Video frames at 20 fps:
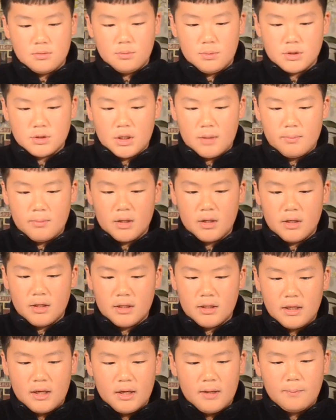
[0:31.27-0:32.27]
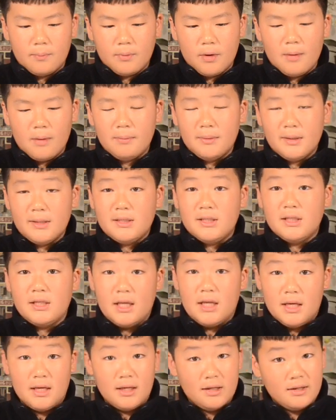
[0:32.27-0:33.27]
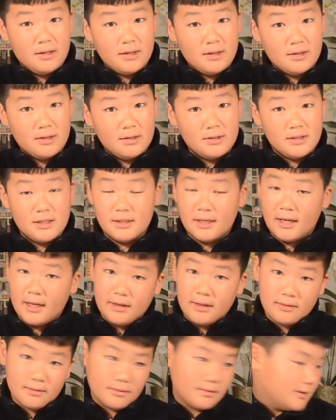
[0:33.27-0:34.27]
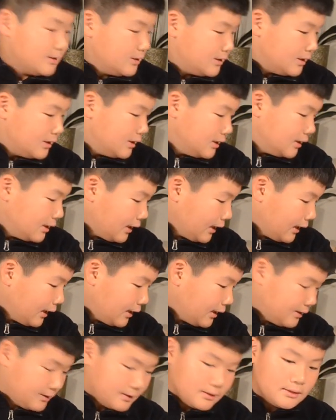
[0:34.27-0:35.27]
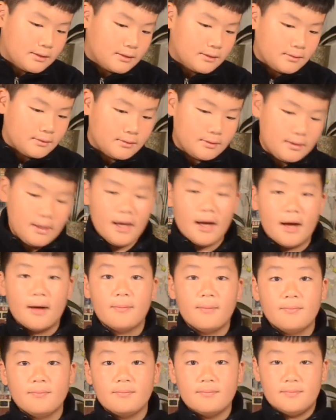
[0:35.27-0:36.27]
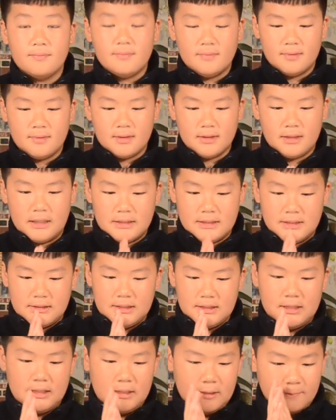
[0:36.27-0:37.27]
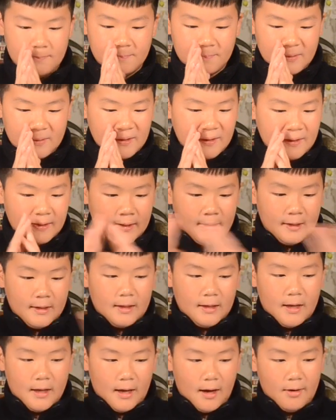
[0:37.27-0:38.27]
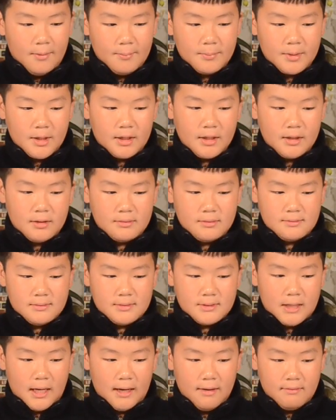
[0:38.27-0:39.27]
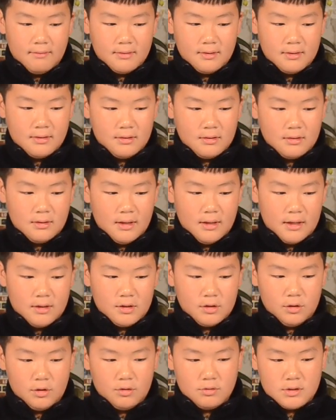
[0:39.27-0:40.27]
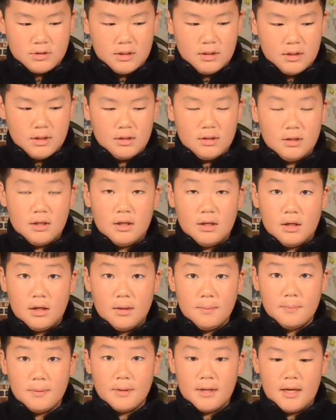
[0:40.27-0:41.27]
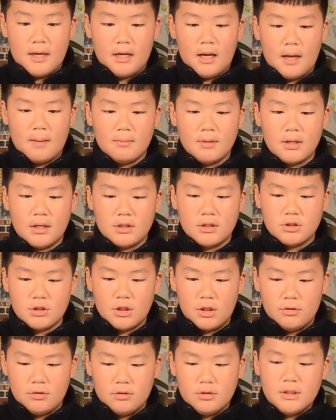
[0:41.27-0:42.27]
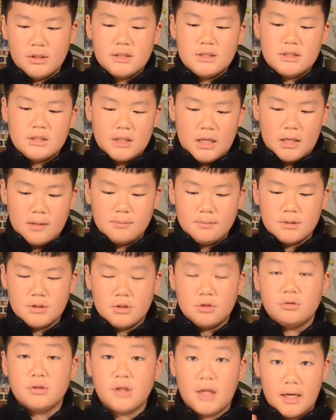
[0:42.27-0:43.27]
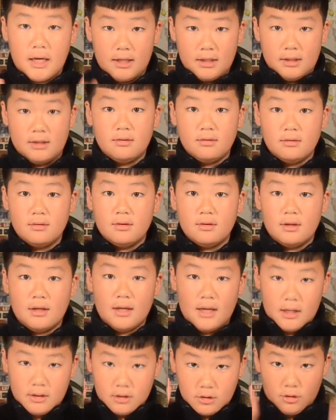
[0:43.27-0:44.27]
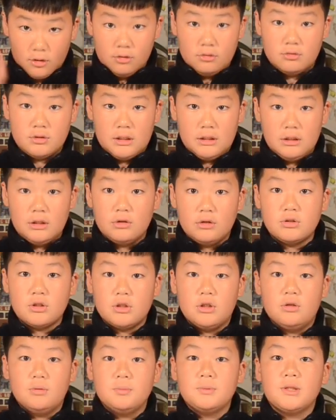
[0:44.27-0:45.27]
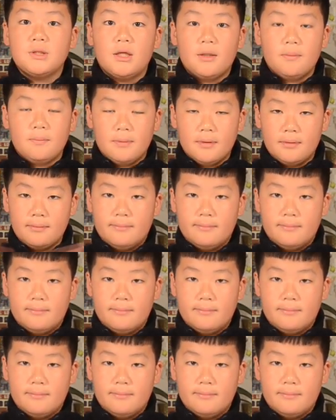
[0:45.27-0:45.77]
which I'm gonna get probably tonight. And yeah, let's see how I'm gonna tighten and loosen it up, and I'm gonna show you the steps to tighten and loosen those cubes up.